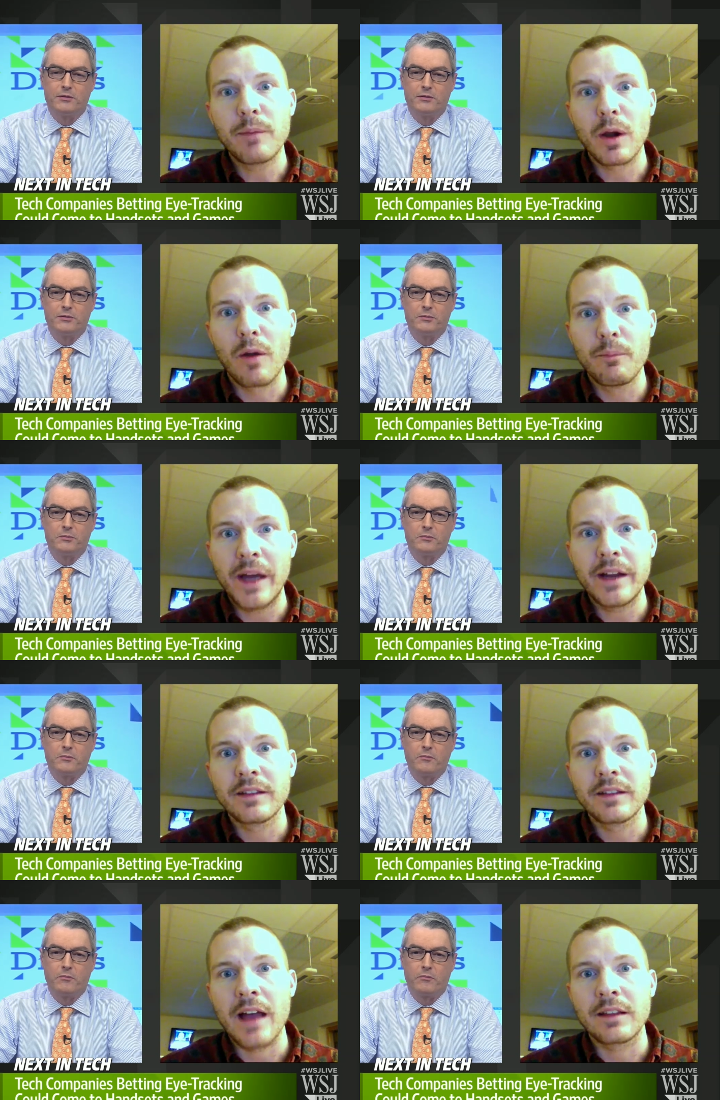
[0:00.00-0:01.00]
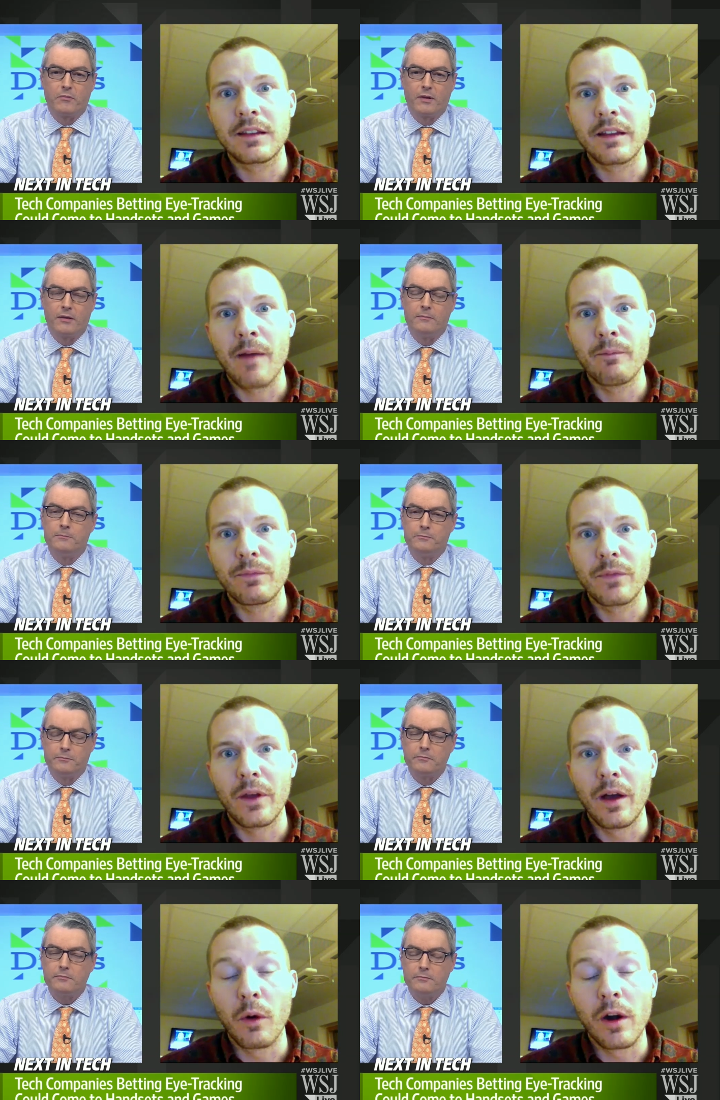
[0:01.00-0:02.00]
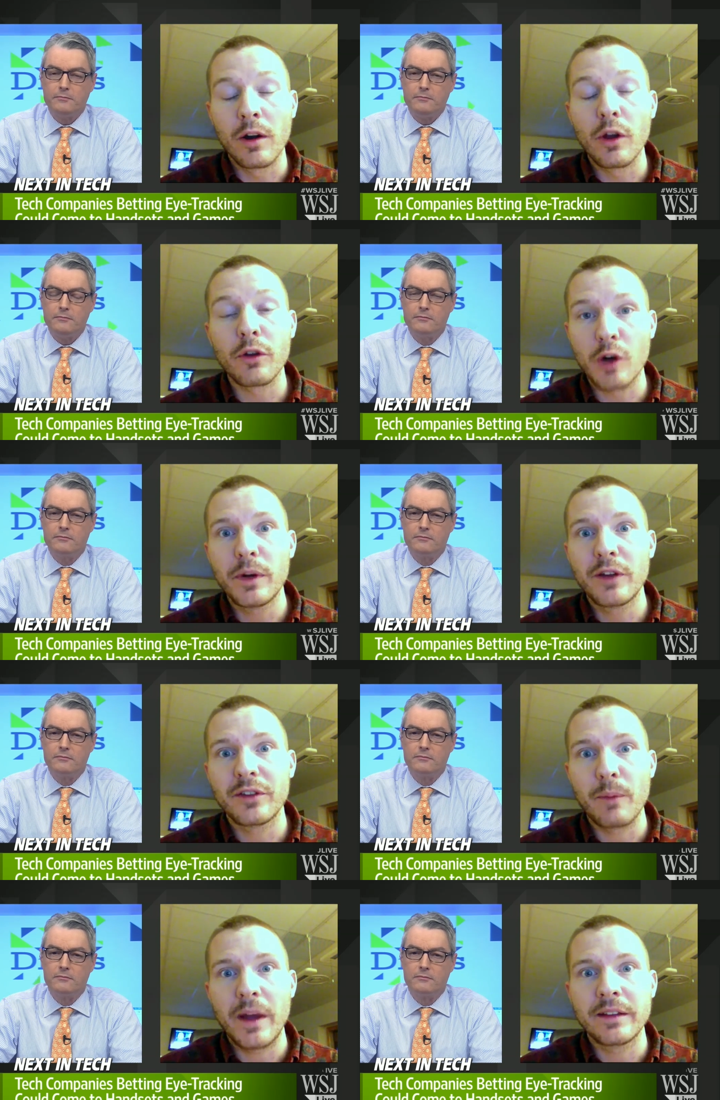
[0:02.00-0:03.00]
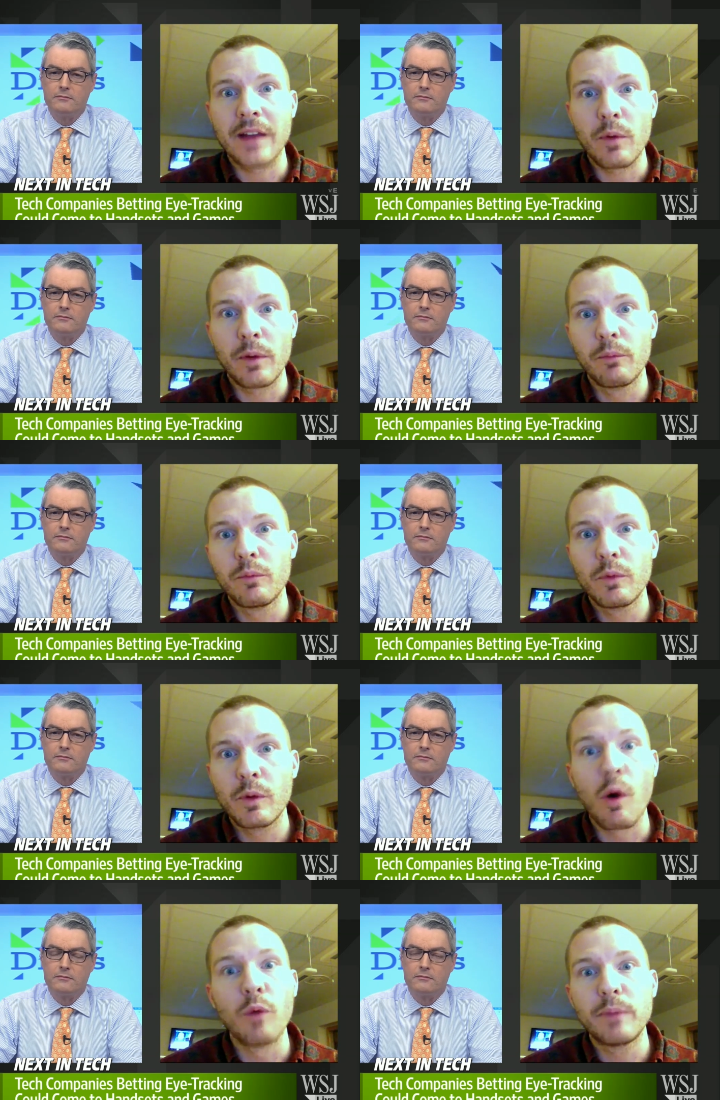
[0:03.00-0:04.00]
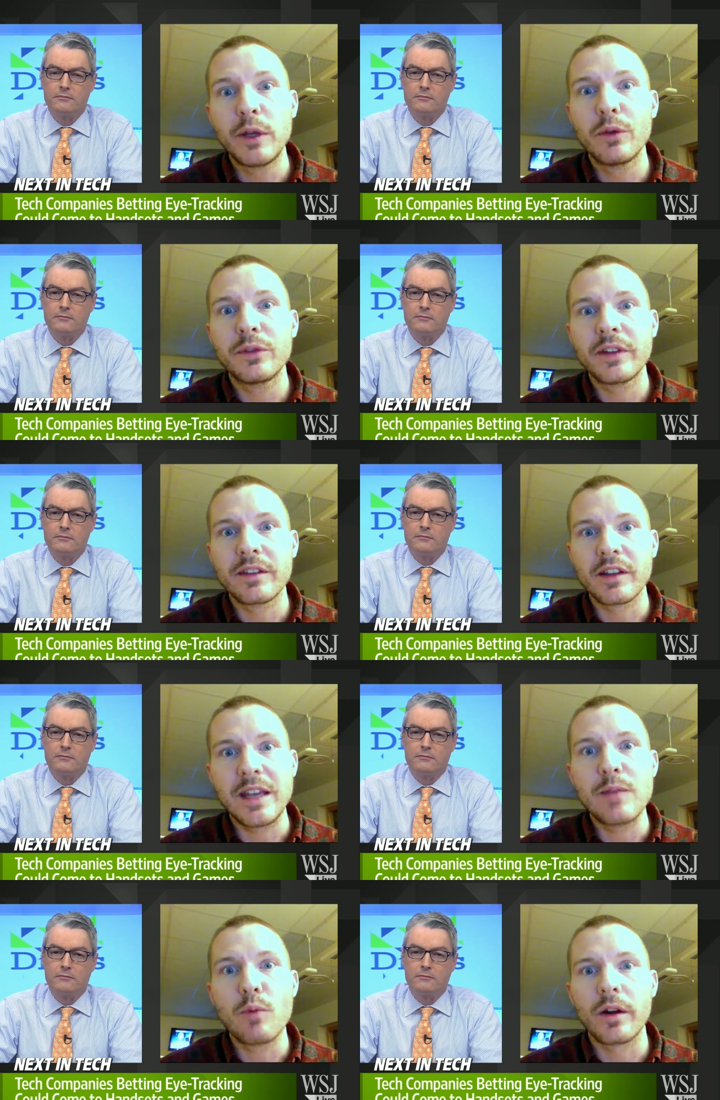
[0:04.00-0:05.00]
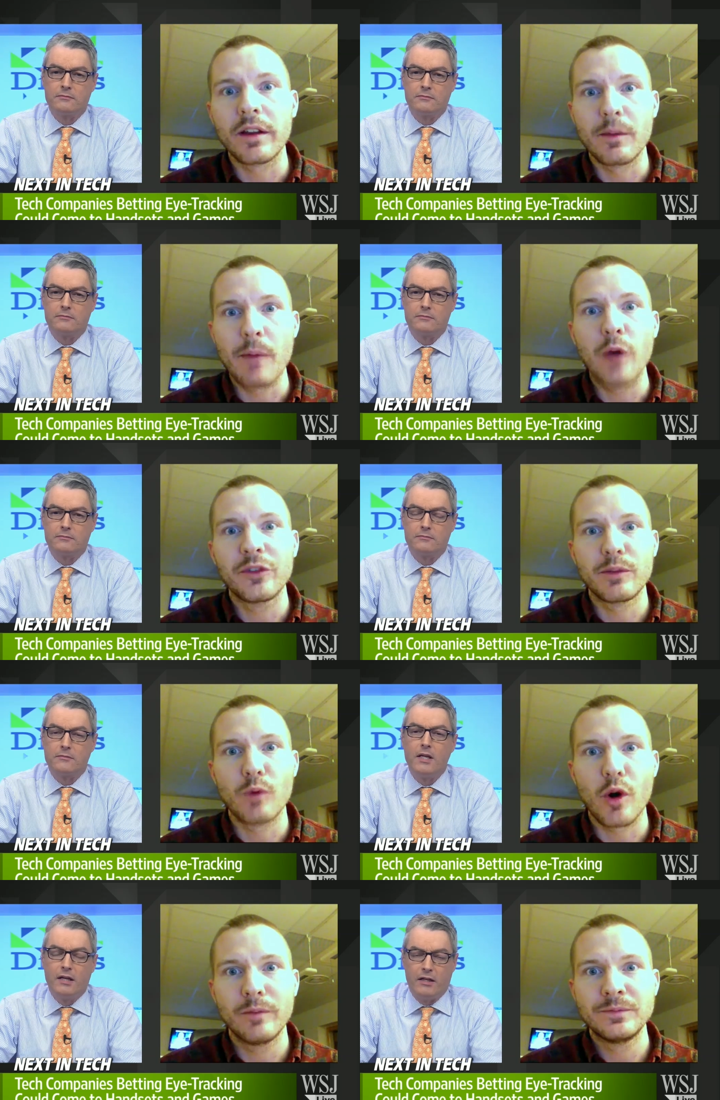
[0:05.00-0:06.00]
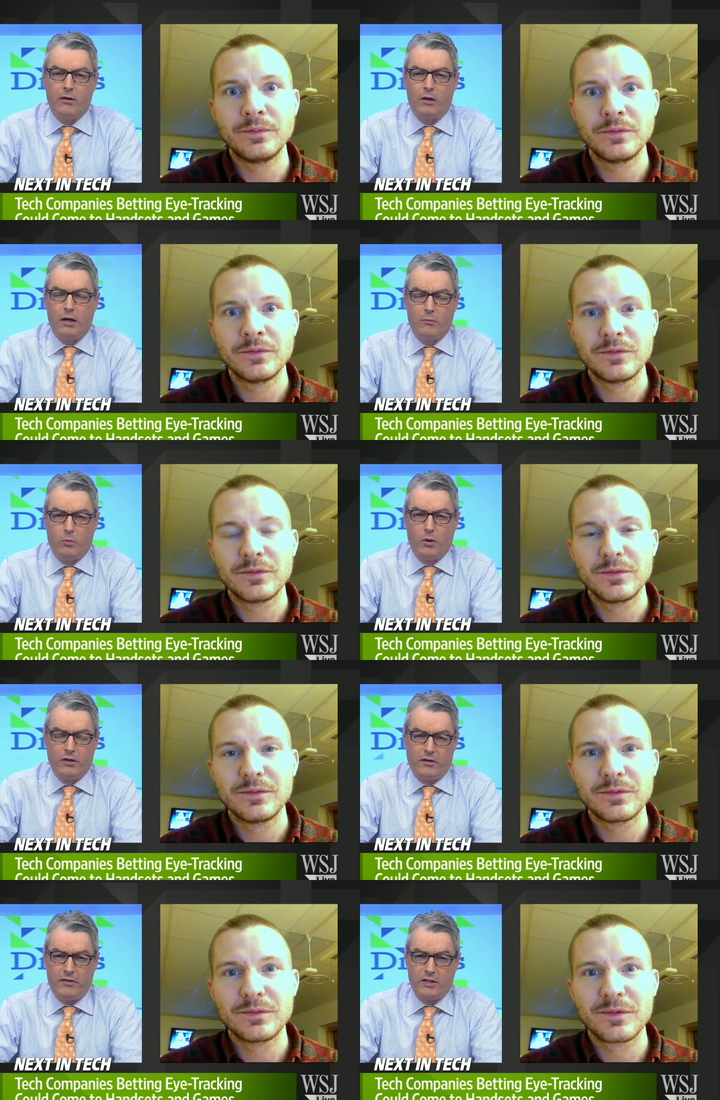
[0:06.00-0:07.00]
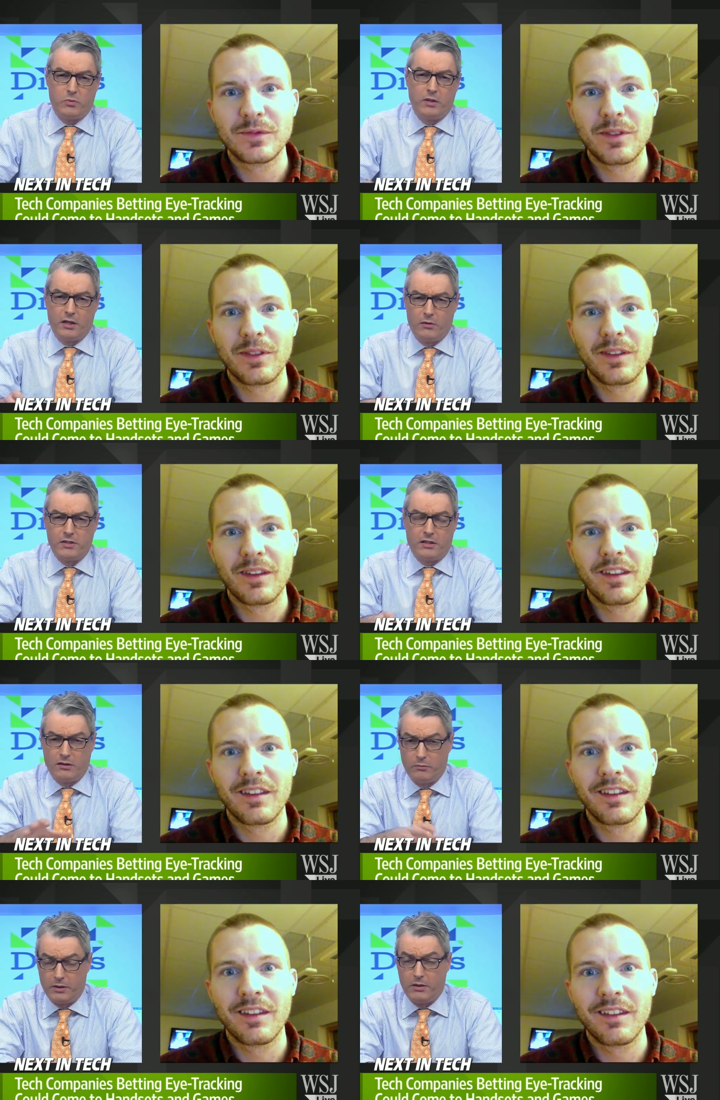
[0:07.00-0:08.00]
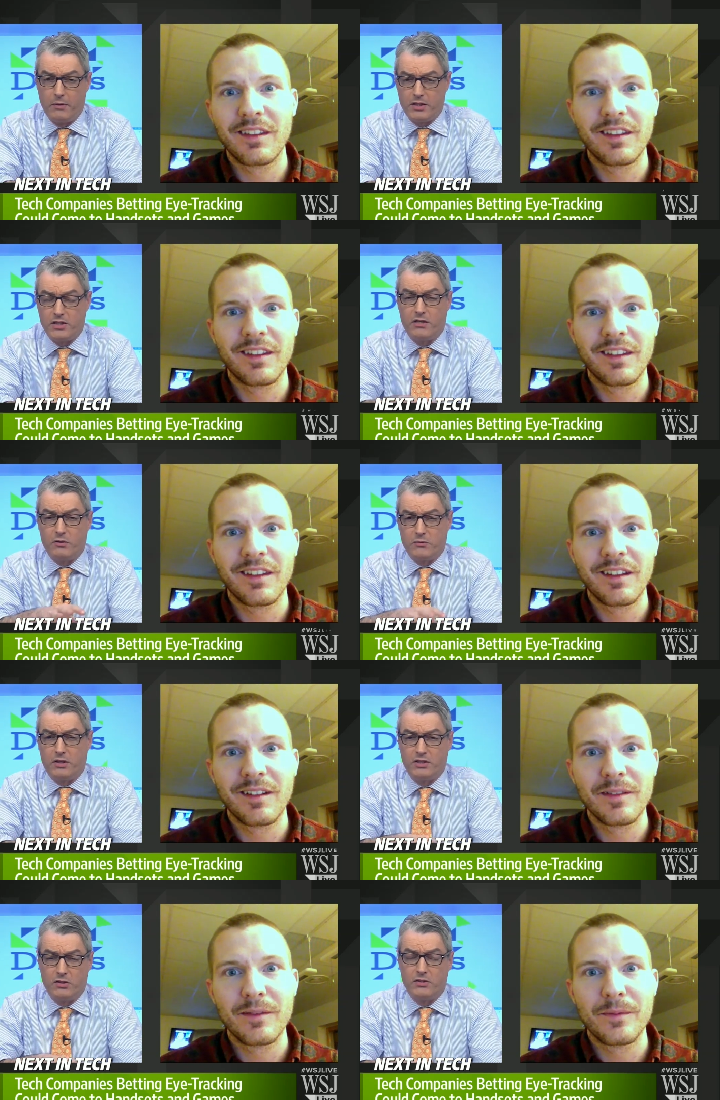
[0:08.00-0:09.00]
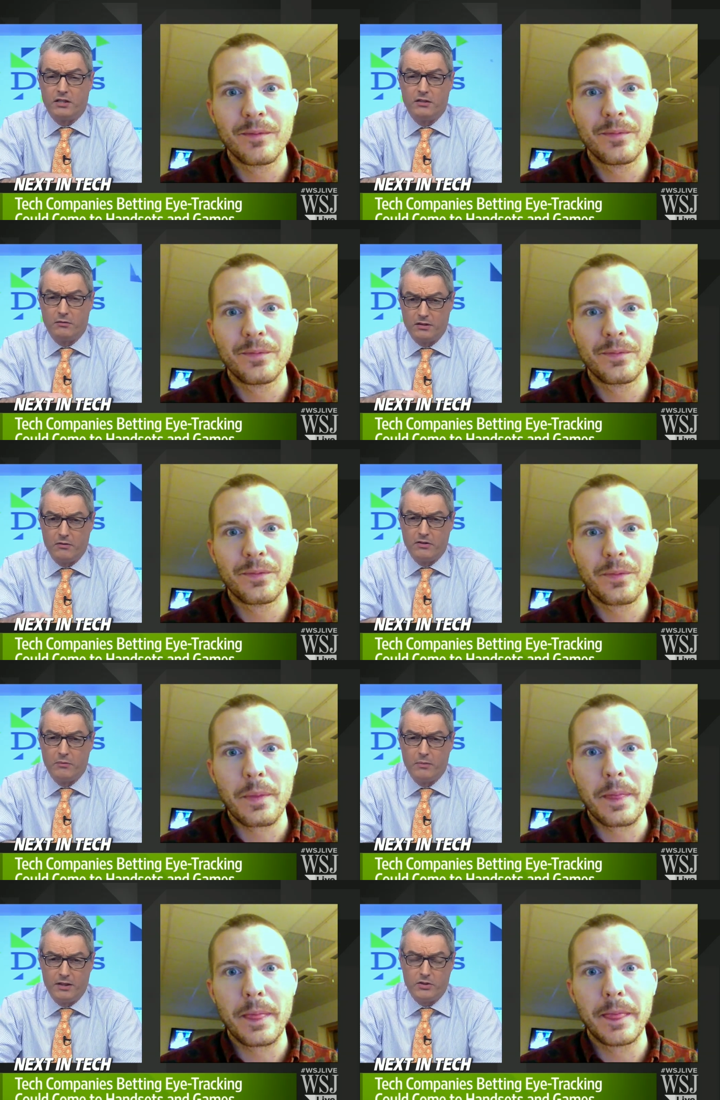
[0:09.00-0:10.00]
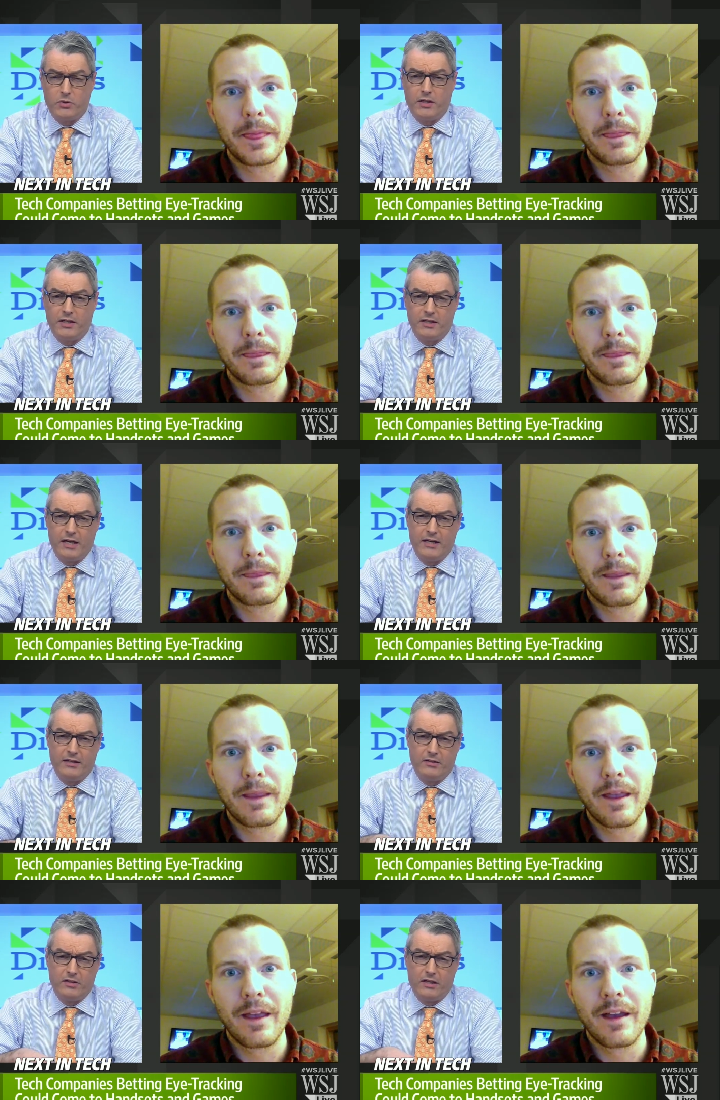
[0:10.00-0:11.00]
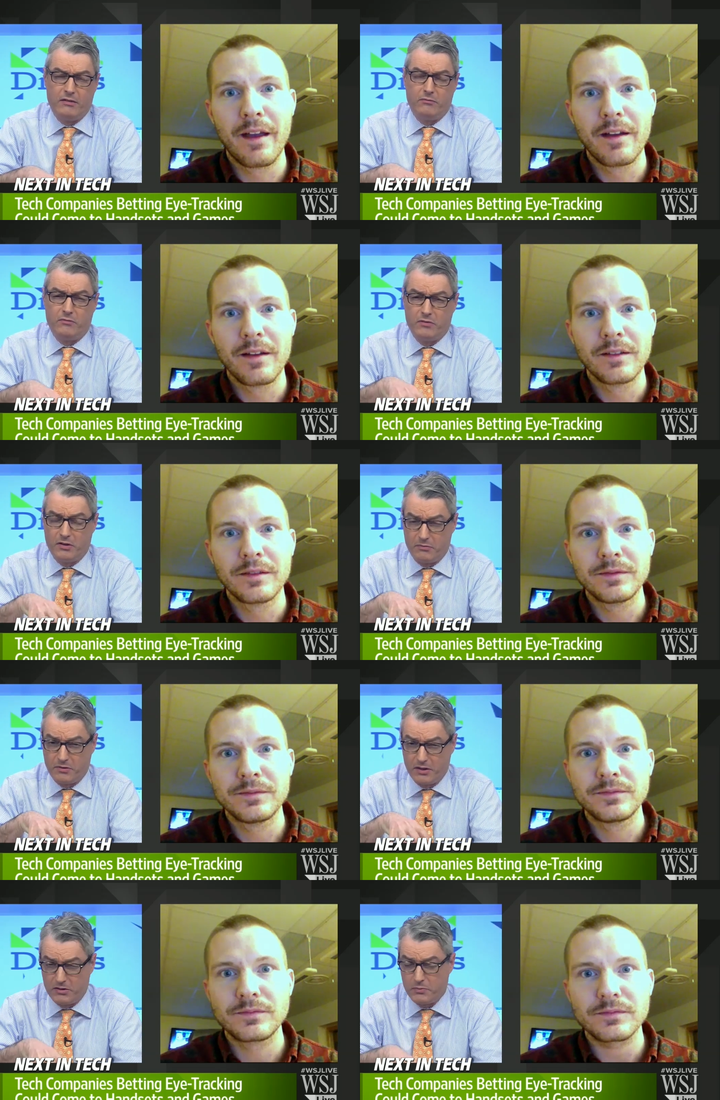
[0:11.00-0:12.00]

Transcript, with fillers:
Speaker 1: betting that, um, uh, or a lot of companies are betting that we we won't be using the keyboard and the mouse anymore.
Speaker 2: Now, um, one of the things we know is that you you mentioned it was it's used in the, the, the military and in, and in, and the, the